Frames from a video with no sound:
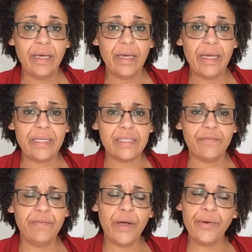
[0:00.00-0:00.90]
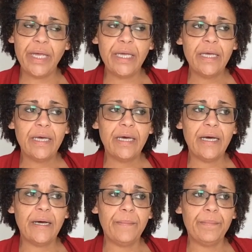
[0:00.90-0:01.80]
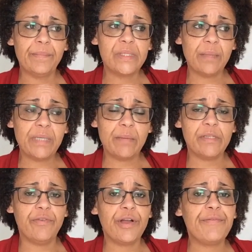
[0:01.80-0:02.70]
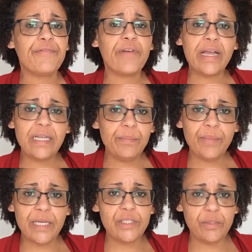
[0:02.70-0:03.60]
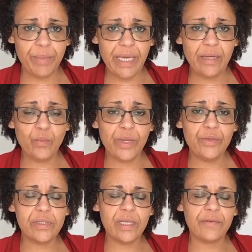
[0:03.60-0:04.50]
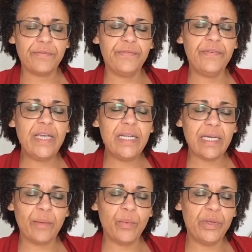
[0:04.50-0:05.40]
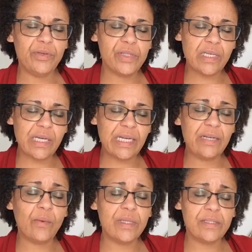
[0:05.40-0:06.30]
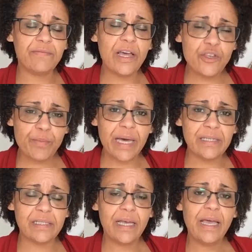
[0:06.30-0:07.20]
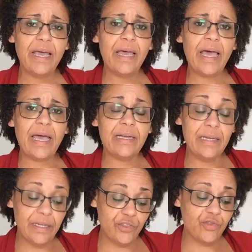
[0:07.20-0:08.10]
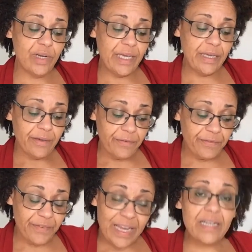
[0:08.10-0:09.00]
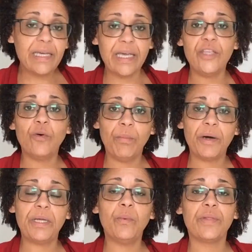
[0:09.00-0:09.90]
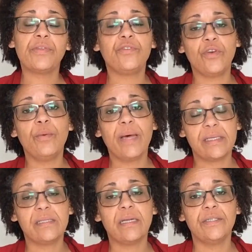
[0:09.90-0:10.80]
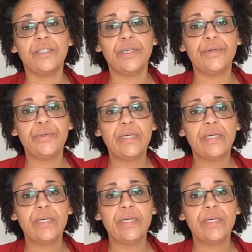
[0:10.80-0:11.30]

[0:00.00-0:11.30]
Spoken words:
It is a very, sometimes a very frightening place to be in when you start feeling and when you start getting all these flashbacks and literally feeling in your body what the trauma has done to you.